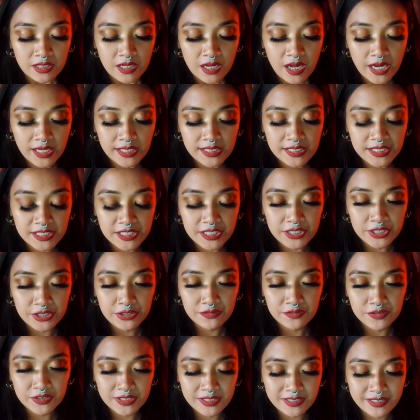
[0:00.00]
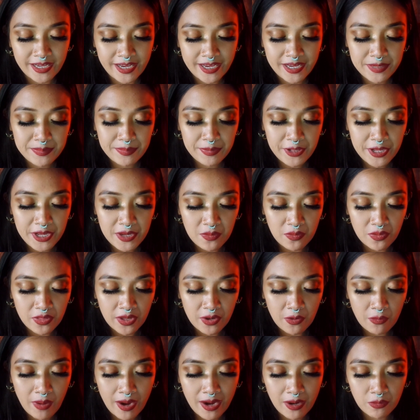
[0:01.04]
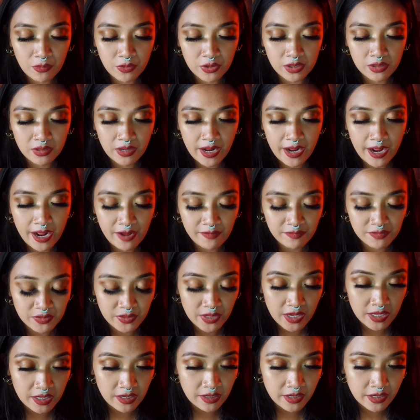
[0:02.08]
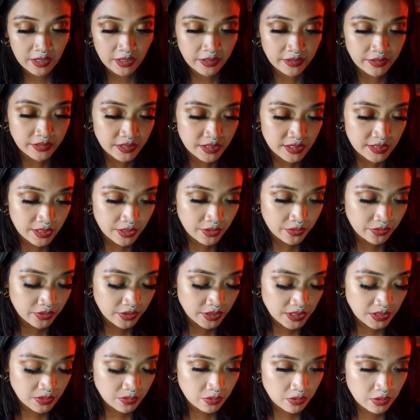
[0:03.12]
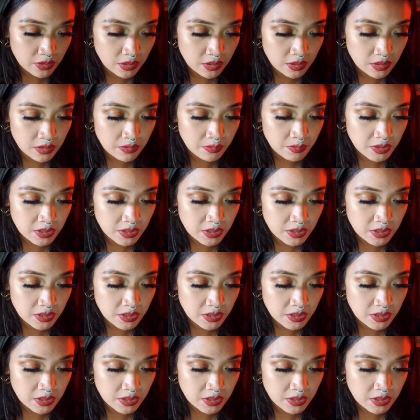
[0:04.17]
idea of just like playing with it right when I have to edit it. So this one, let me